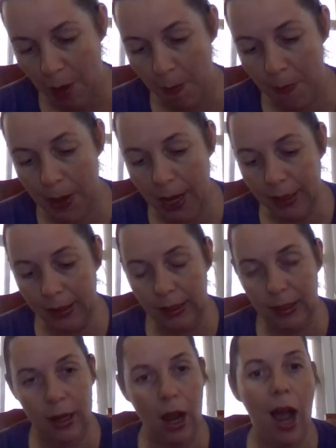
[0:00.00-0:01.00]
but
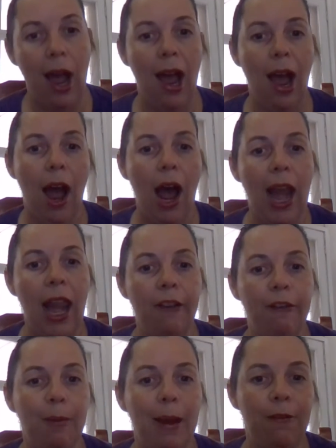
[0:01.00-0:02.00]
I
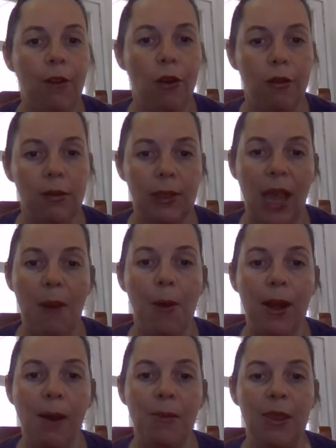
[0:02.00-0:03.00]
love my florals, and
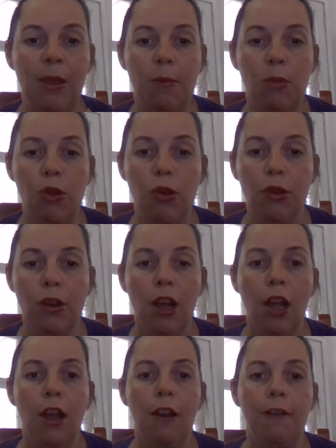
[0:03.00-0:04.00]
when I'm in the mood
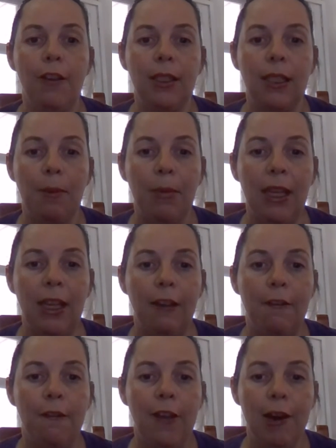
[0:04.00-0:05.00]
for something
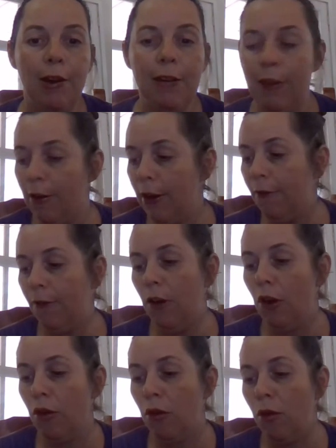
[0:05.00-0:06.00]
very, very
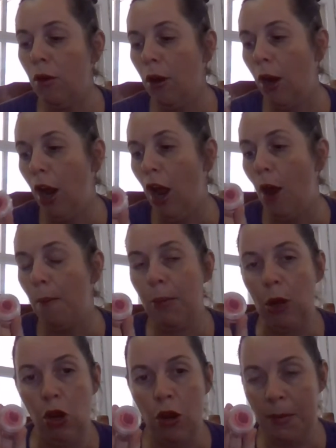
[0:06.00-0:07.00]
floral,
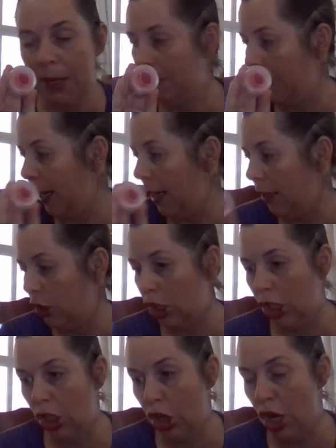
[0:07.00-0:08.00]
Blooming
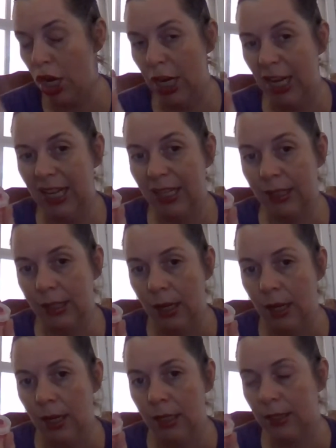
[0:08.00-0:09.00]
Beach is
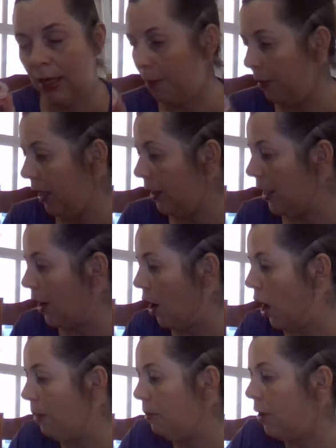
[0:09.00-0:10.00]
something that
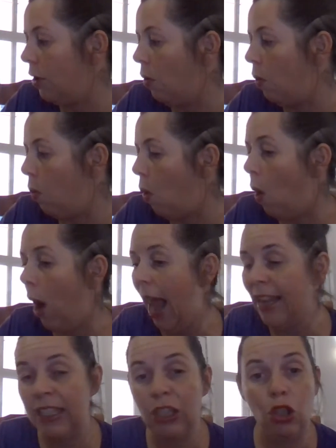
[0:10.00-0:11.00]
I would
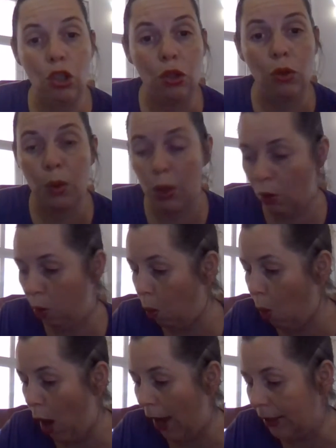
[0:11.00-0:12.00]
and do
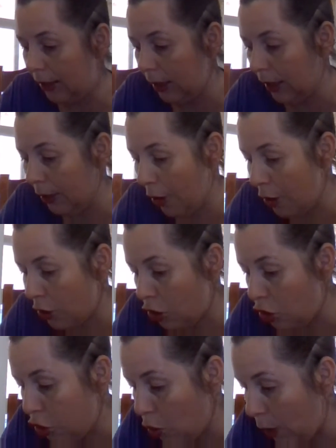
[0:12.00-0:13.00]
quite
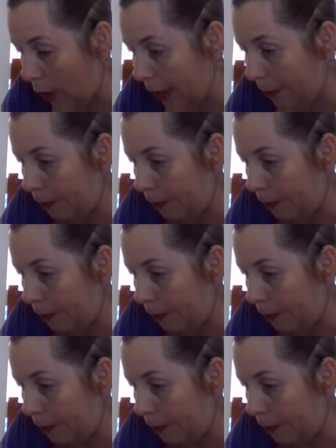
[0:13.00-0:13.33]
enjoy.